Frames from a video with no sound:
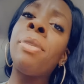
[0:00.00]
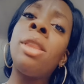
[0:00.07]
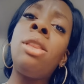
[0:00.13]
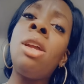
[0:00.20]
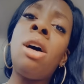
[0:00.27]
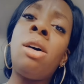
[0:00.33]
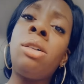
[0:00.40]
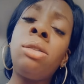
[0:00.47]

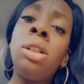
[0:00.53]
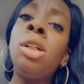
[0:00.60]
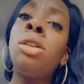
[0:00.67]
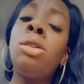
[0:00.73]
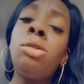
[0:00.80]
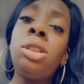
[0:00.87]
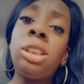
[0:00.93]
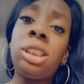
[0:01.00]
No,
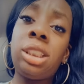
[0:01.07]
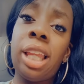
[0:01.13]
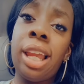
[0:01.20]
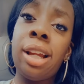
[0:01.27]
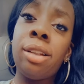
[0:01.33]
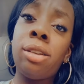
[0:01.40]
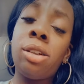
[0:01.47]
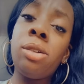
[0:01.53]
you just
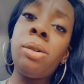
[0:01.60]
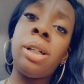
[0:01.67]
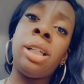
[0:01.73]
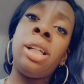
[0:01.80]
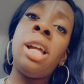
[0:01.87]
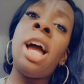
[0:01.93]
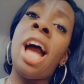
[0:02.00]
stand through it.